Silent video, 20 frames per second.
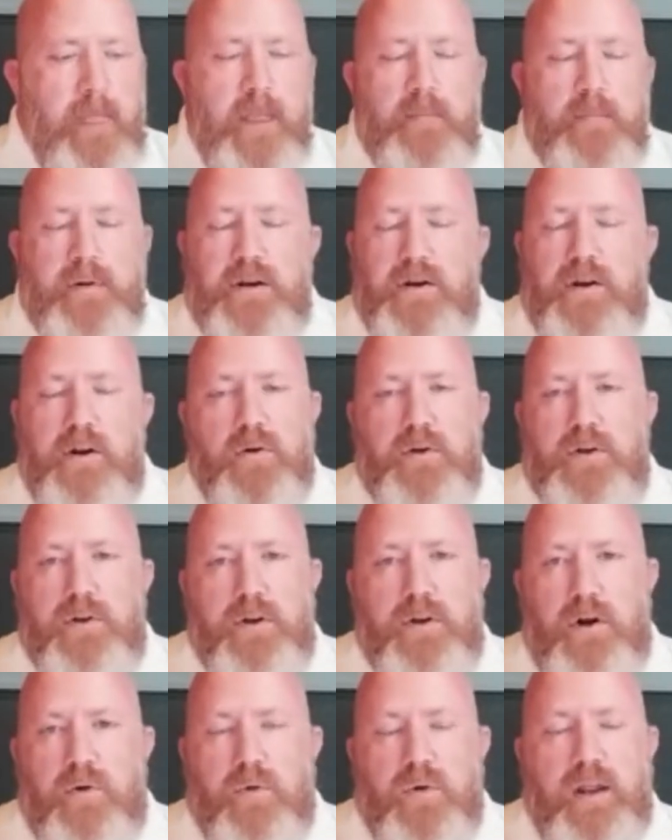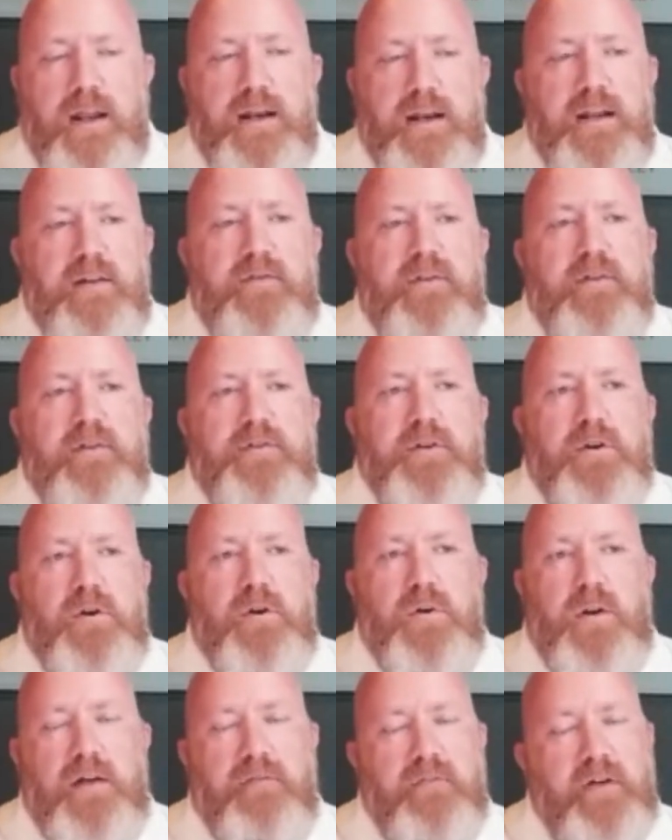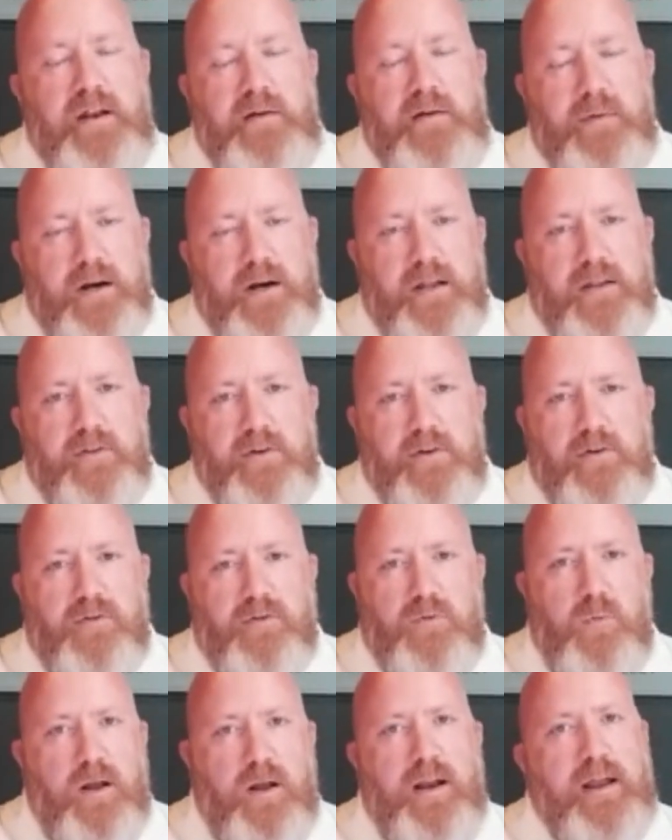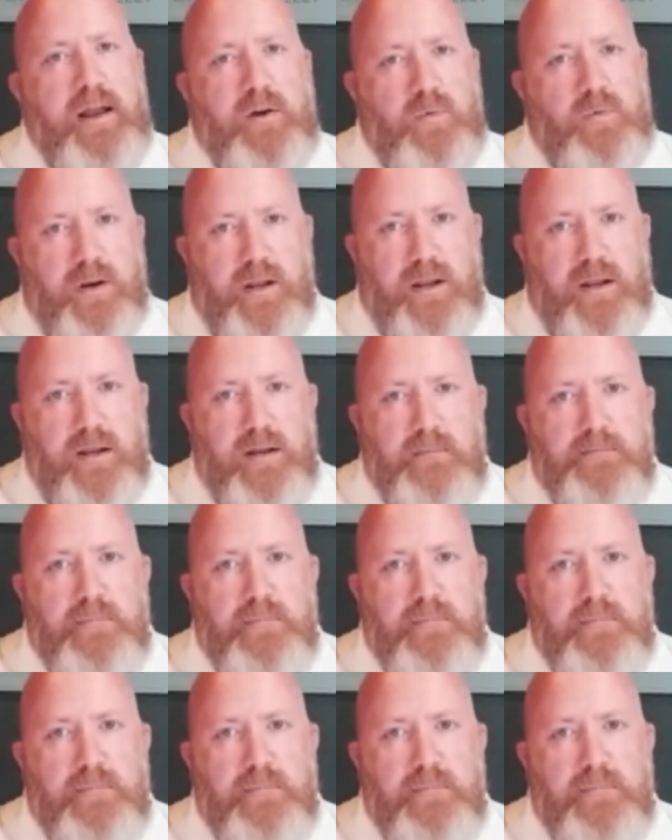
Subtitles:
But no, you don't. And even if you don't have any money, there's sweat equity.